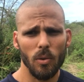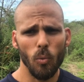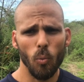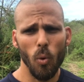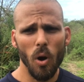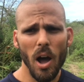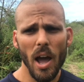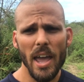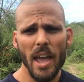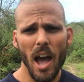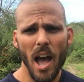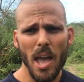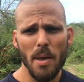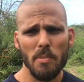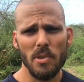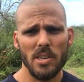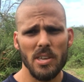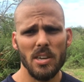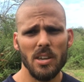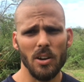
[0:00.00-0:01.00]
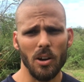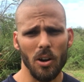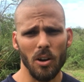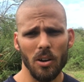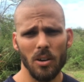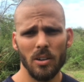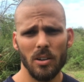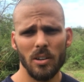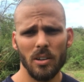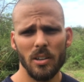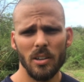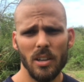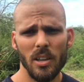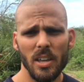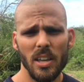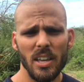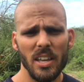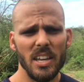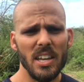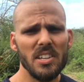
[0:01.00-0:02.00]
why I'm here
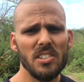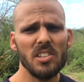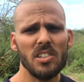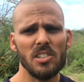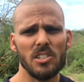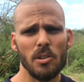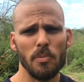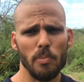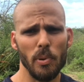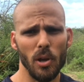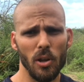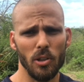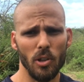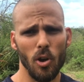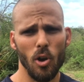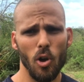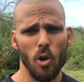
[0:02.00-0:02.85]
isn't to build a